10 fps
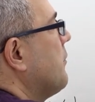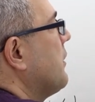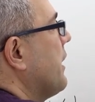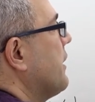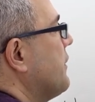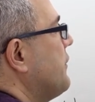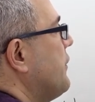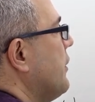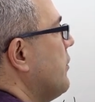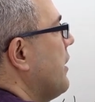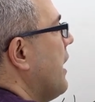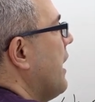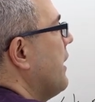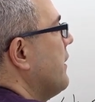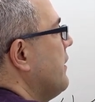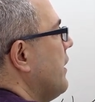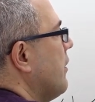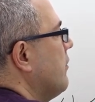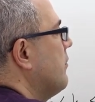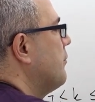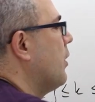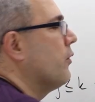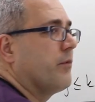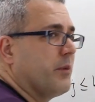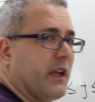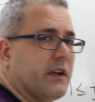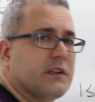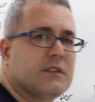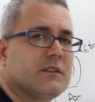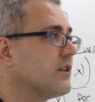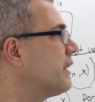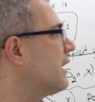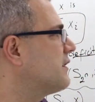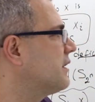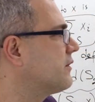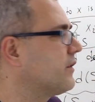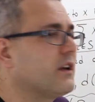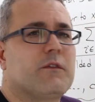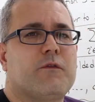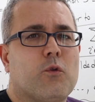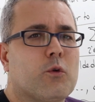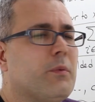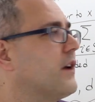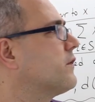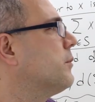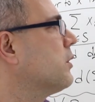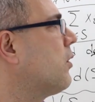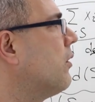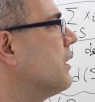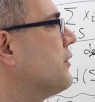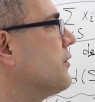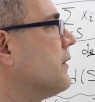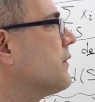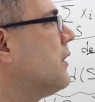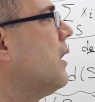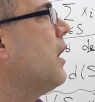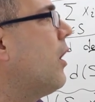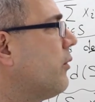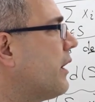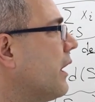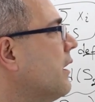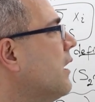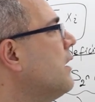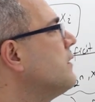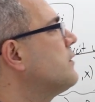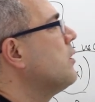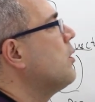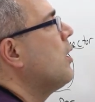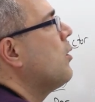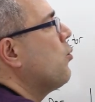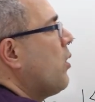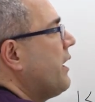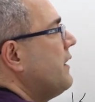player two, and, you know, both players. So that's it. So there are four possible coalitions. Okay, so what